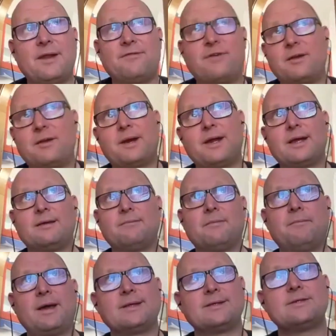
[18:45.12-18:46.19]
if anybody
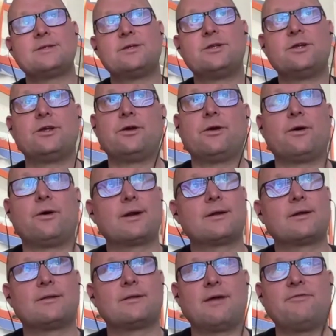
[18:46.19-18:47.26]
makes it to New
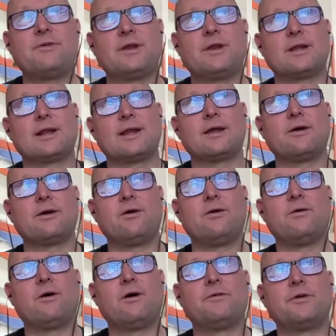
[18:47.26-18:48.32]
York, definitely
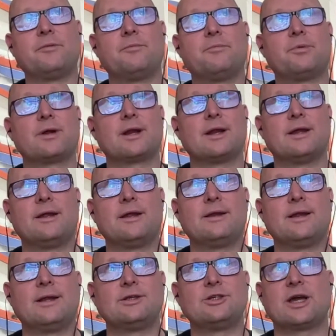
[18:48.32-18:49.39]
go over to Brooklyn
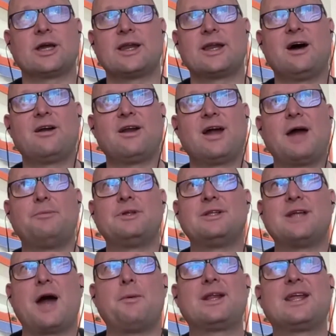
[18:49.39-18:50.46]
and check it out.
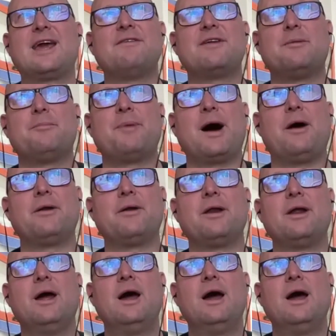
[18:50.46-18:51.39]
I would give it about